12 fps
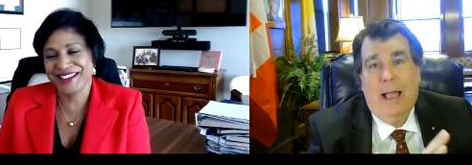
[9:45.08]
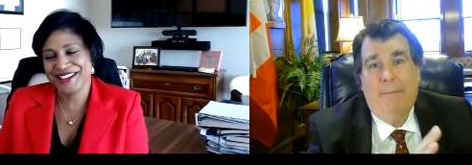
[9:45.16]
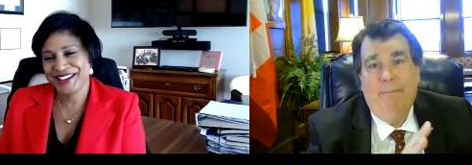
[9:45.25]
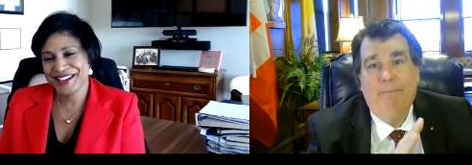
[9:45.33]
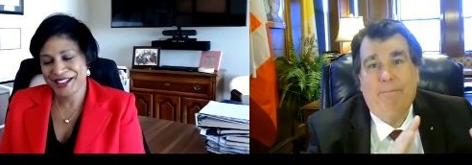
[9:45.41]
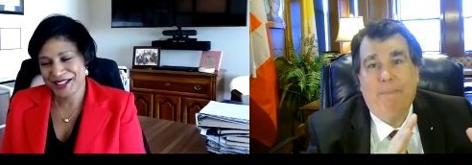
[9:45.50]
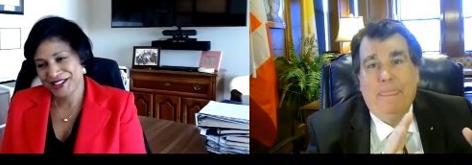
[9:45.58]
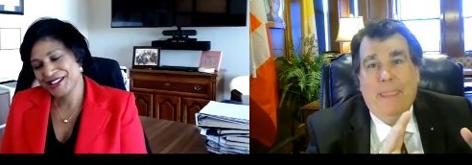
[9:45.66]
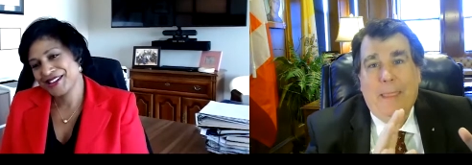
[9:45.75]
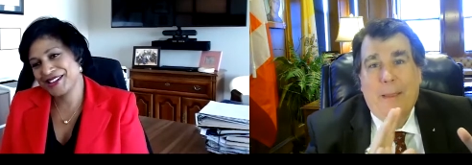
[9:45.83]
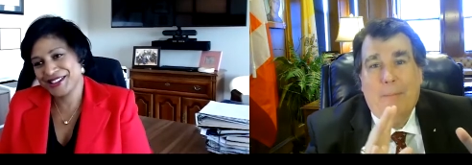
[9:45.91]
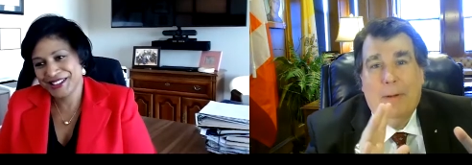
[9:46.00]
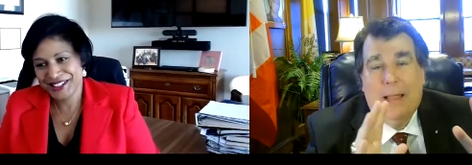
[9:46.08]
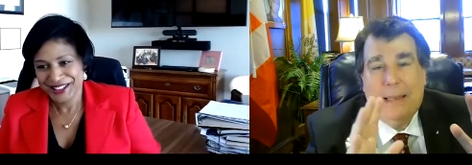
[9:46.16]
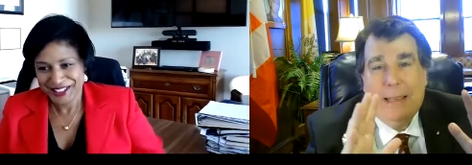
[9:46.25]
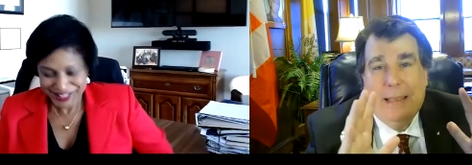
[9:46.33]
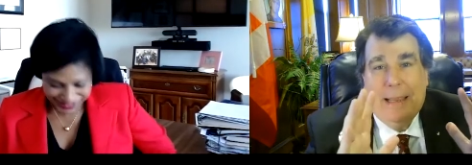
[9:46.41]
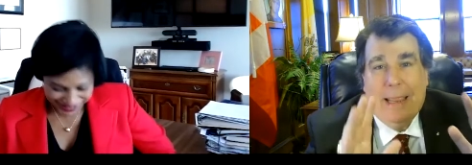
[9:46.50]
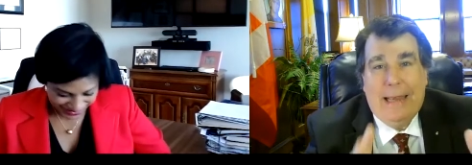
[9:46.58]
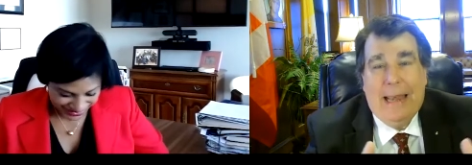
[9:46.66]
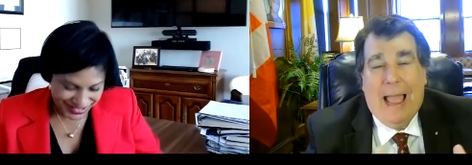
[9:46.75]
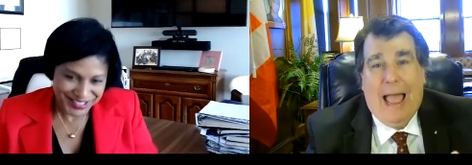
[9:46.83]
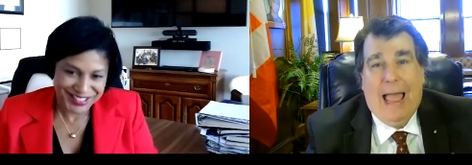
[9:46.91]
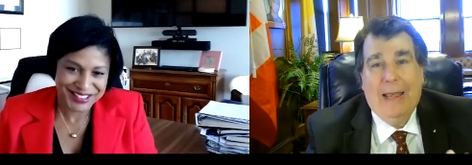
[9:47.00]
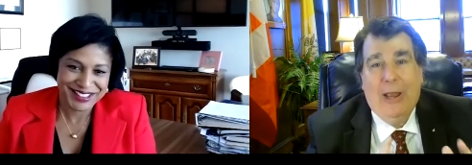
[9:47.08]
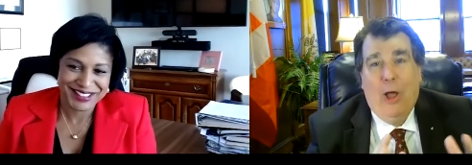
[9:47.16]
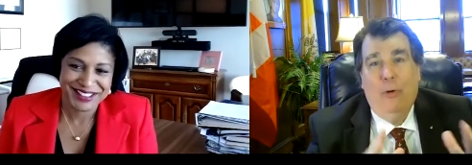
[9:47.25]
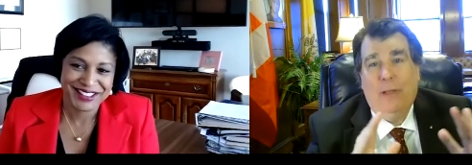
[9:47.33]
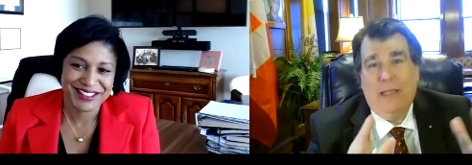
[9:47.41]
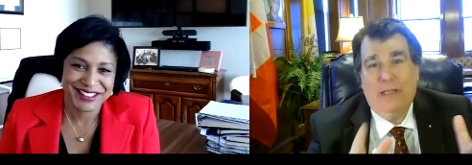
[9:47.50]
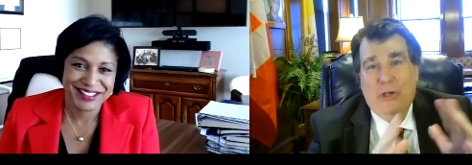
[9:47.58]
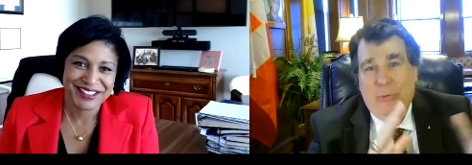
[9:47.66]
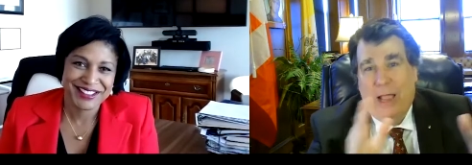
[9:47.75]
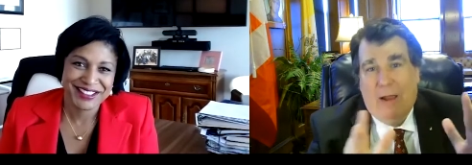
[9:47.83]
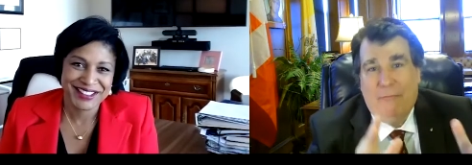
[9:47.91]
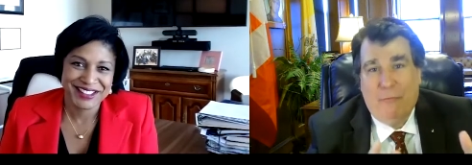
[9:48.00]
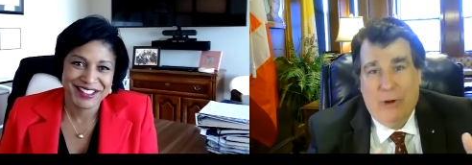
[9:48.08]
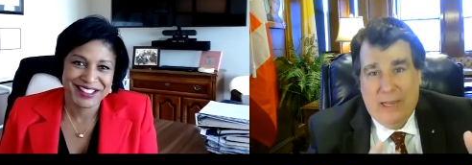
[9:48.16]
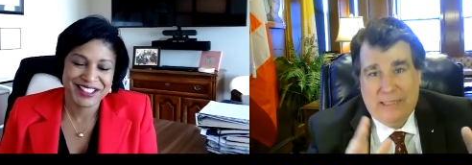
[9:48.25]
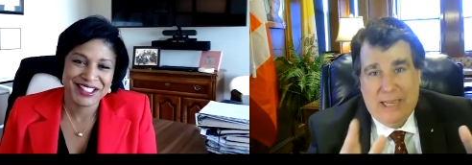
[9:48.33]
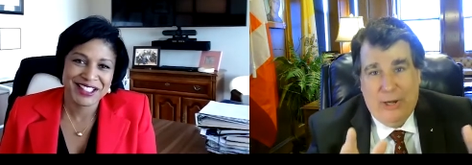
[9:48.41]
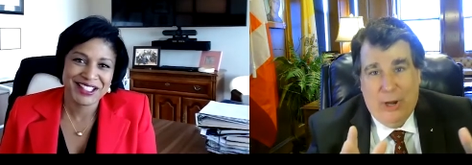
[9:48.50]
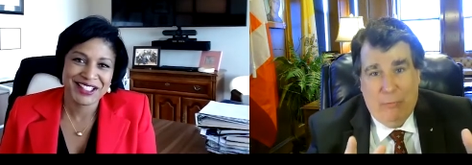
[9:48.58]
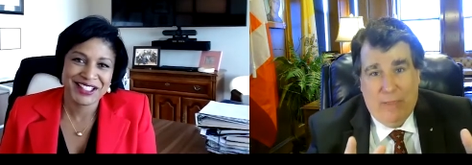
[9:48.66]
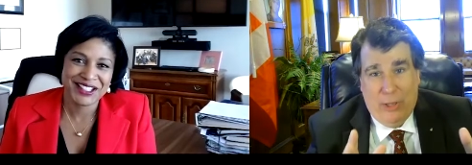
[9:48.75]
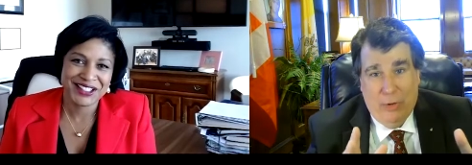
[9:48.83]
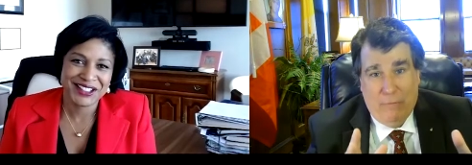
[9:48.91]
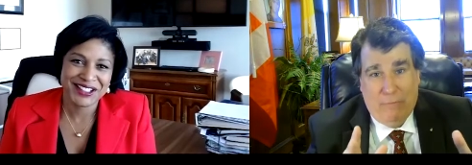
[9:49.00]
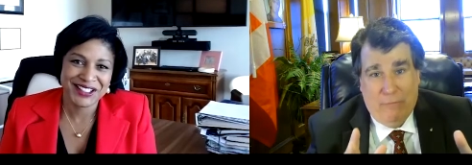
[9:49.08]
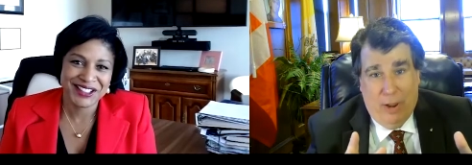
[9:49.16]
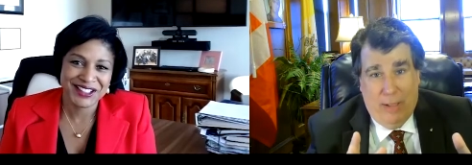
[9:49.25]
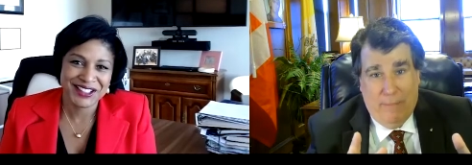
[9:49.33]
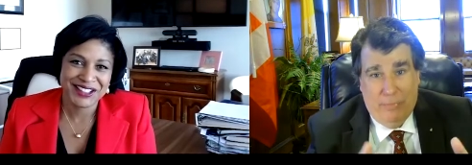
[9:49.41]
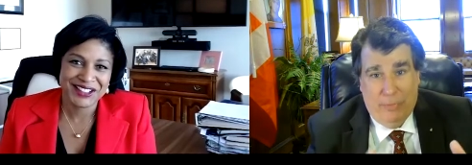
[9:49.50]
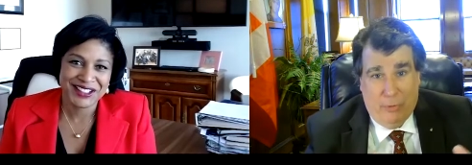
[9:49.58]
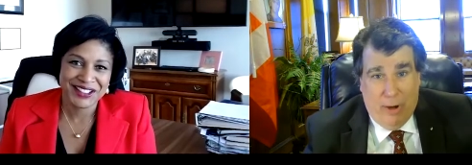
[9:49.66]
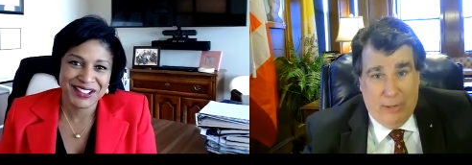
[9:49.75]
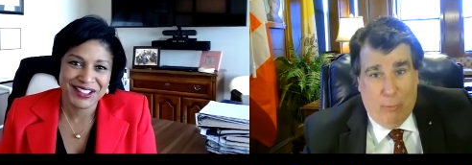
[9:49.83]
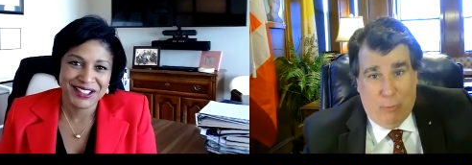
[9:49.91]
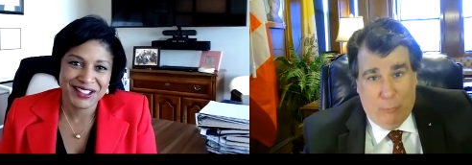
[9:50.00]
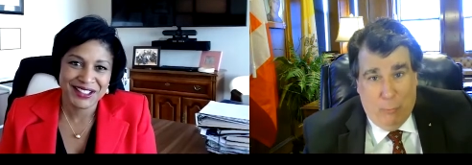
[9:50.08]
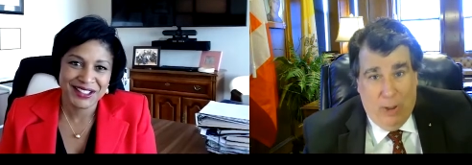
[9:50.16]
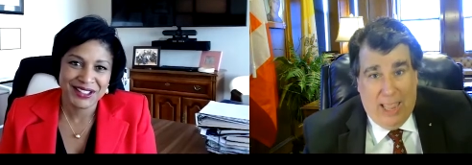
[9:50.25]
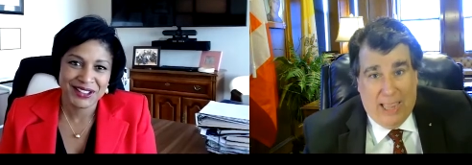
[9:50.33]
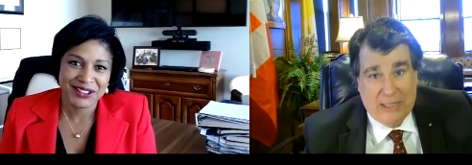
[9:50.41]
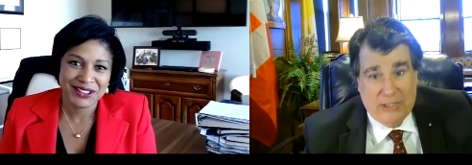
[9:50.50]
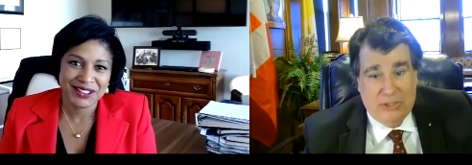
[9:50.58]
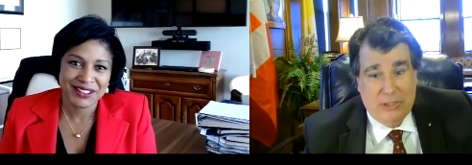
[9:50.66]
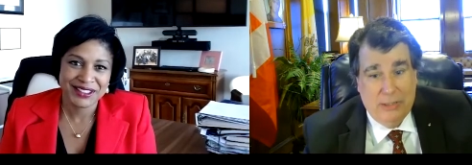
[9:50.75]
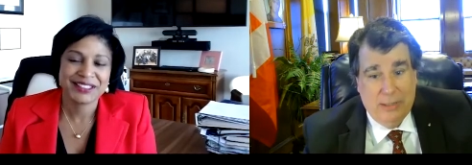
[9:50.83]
Speaker 1: um, but now i know because you and i are friends i know that you're from the great northwest